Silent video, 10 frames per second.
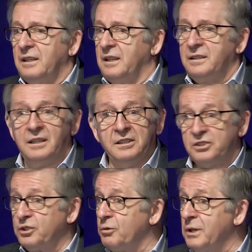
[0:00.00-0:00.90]
And there is
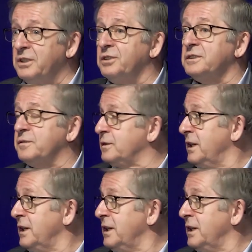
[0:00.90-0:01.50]
no entrance for